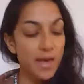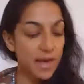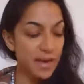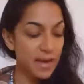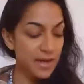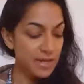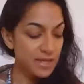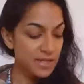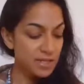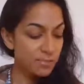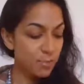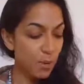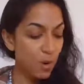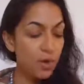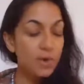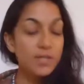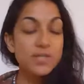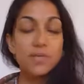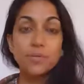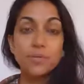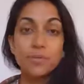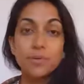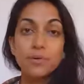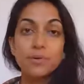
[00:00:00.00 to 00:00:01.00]
It is
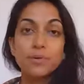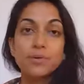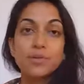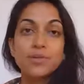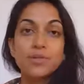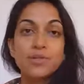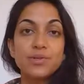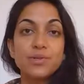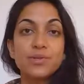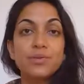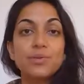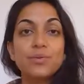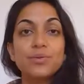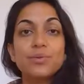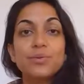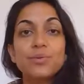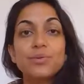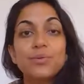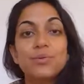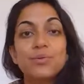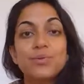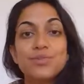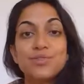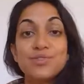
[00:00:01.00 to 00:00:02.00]
possible
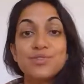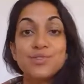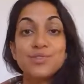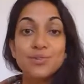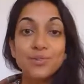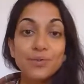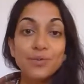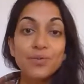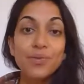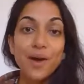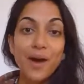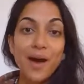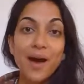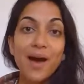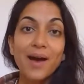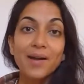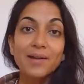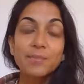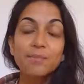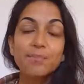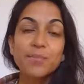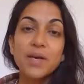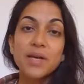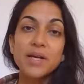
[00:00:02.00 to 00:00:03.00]
to do that.
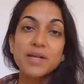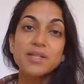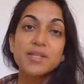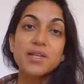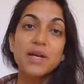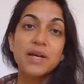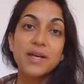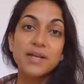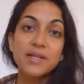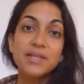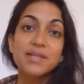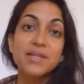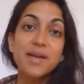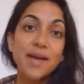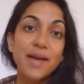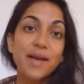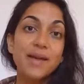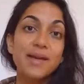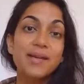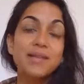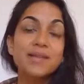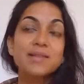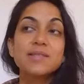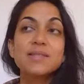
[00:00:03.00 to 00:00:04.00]
It
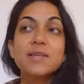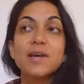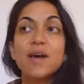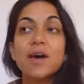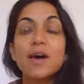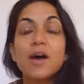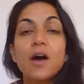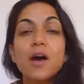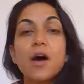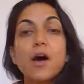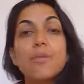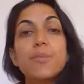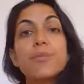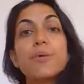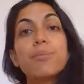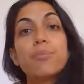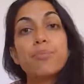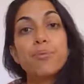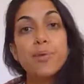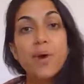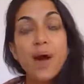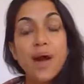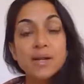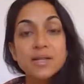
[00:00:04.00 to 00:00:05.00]
takes the
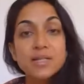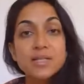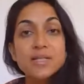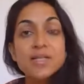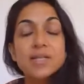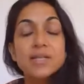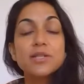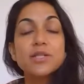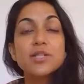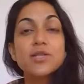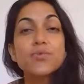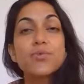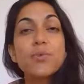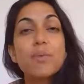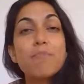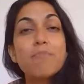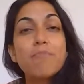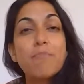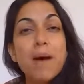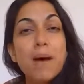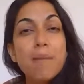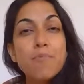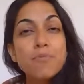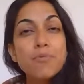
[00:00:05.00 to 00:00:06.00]
practice, and to
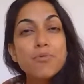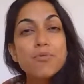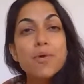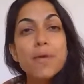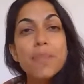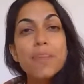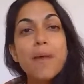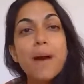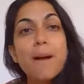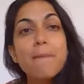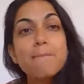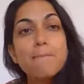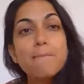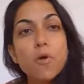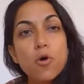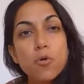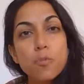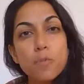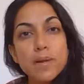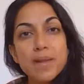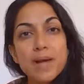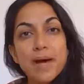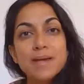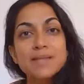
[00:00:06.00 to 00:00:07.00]
remember in that
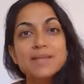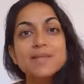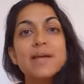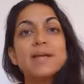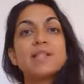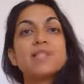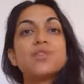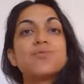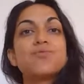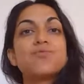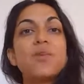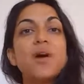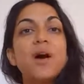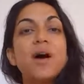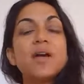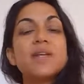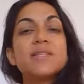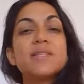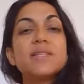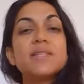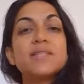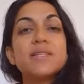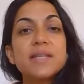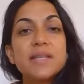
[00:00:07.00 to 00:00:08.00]
moment as that's
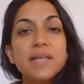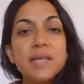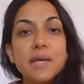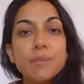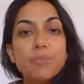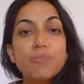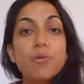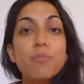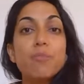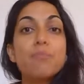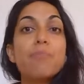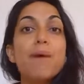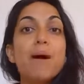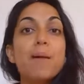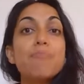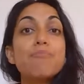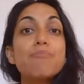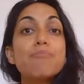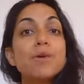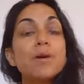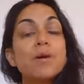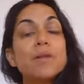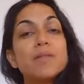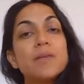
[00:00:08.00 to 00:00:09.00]
arising, to keep
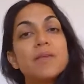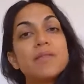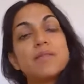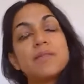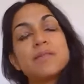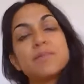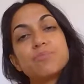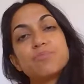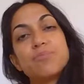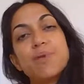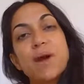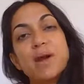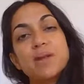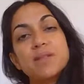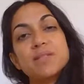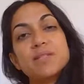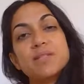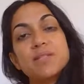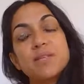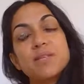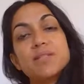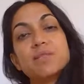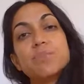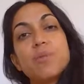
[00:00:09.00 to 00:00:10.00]
remembering that this
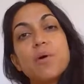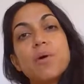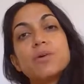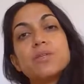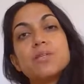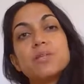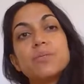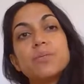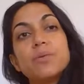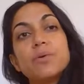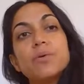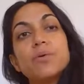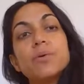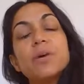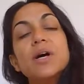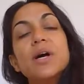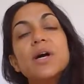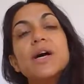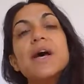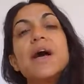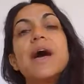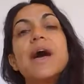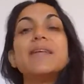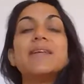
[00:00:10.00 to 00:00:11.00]
practice is possible,
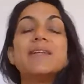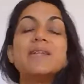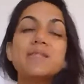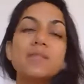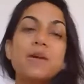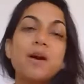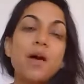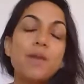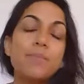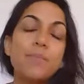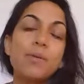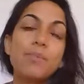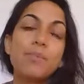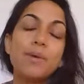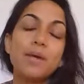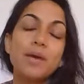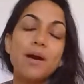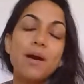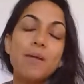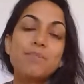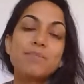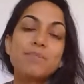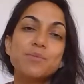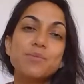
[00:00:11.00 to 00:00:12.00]
and in time it
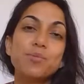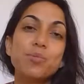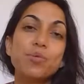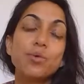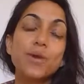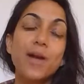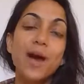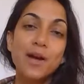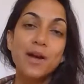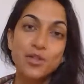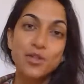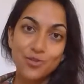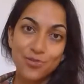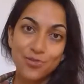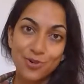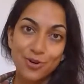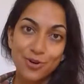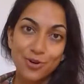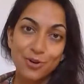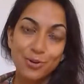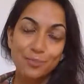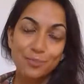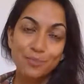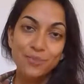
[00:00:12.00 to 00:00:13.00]
becomes more
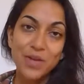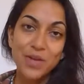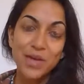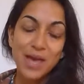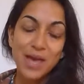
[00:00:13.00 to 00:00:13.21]
natural,